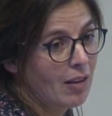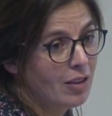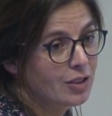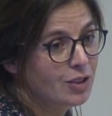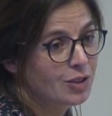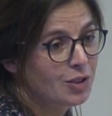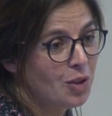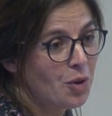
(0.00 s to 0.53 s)

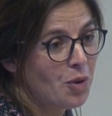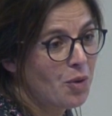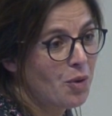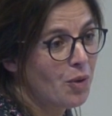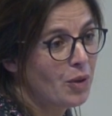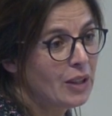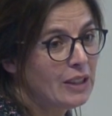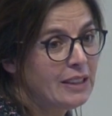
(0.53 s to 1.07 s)

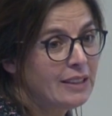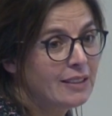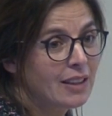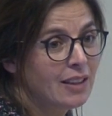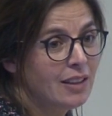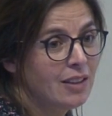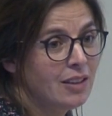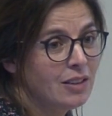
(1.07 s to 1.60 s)
so in
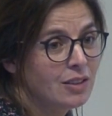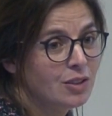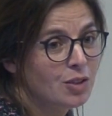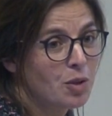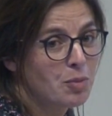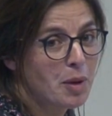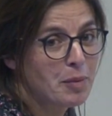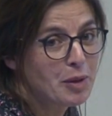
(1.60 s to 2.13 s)
Italy.
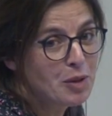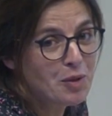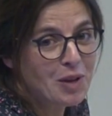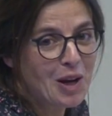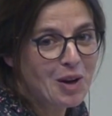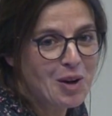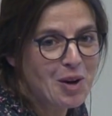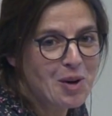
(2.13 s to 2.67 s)
So maybe you
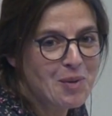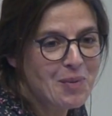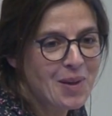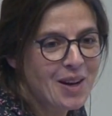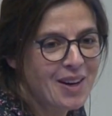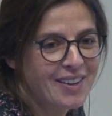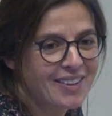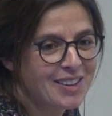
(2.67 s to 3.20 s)
can come
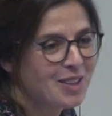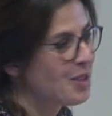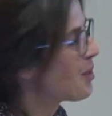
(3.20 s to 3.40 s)
there and